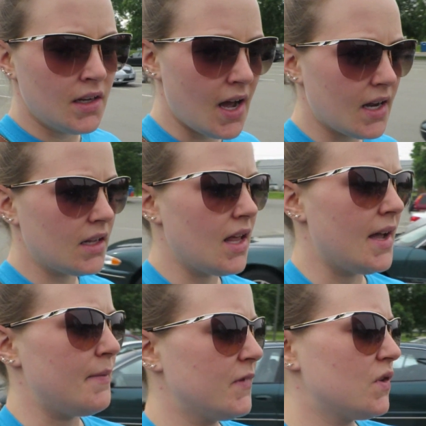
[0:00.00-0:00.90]
Not gonna
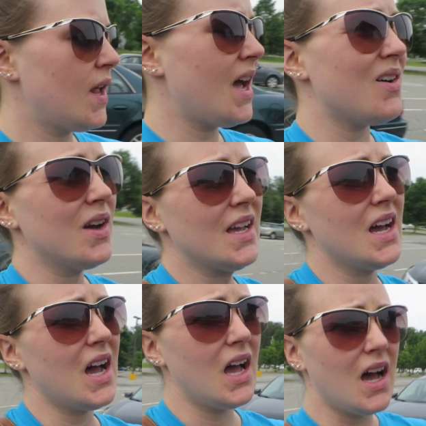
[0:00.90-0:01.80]
lie. So now,
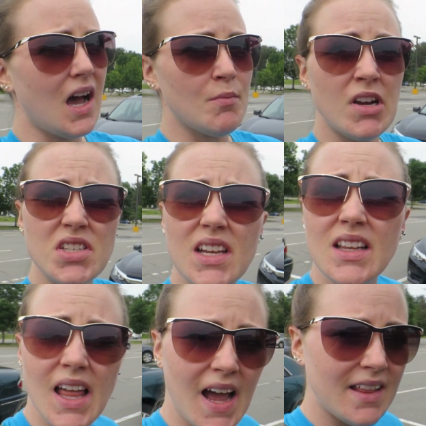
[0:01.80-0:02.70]
I'm actually
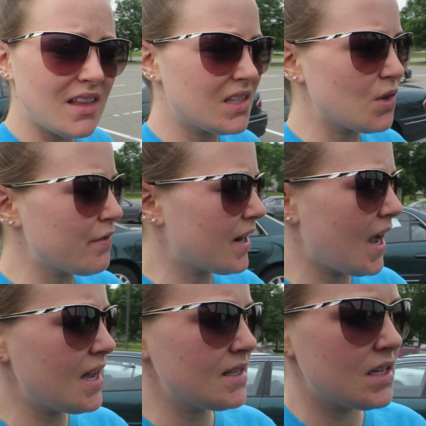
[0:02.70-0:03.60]
glad that it's
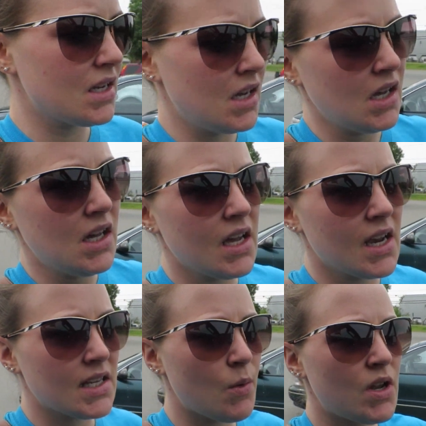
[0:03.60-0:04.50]
overcast,
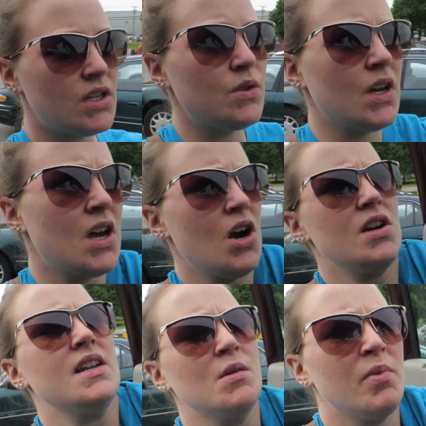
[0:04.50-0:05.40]
because I want to do the
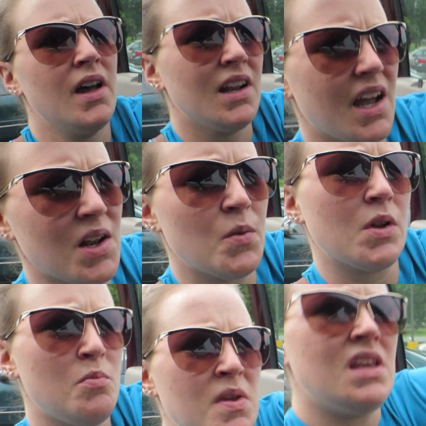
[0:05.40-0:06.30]
gardening, but I don't want
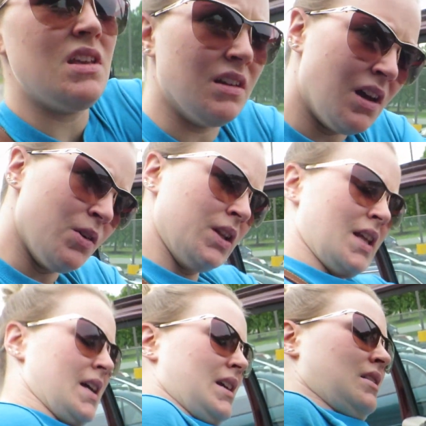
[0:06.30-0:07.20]
to be, you know, in
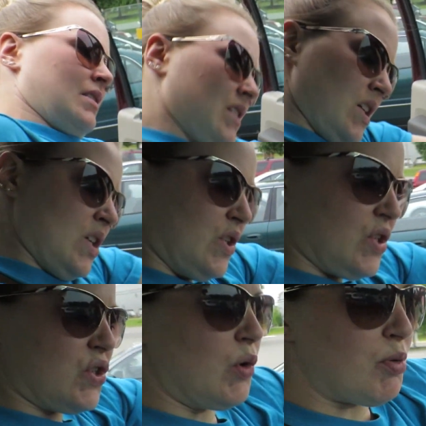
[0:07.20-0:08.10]
like
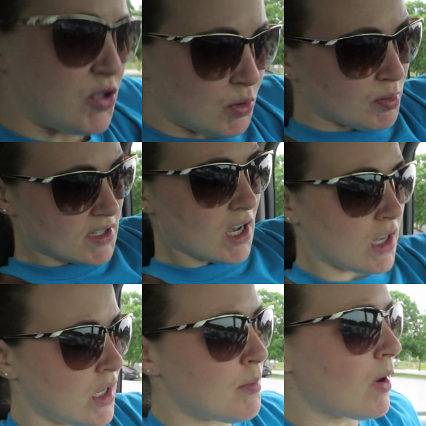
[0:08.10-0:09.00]
super
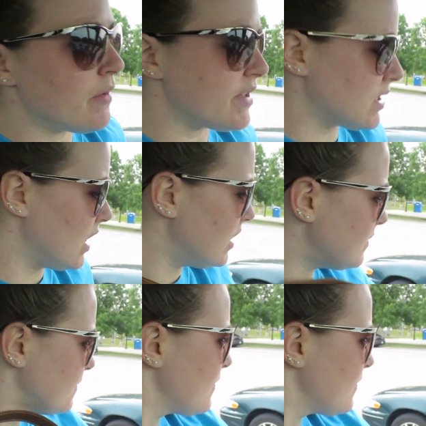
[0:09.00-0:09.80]
ton amount of sun.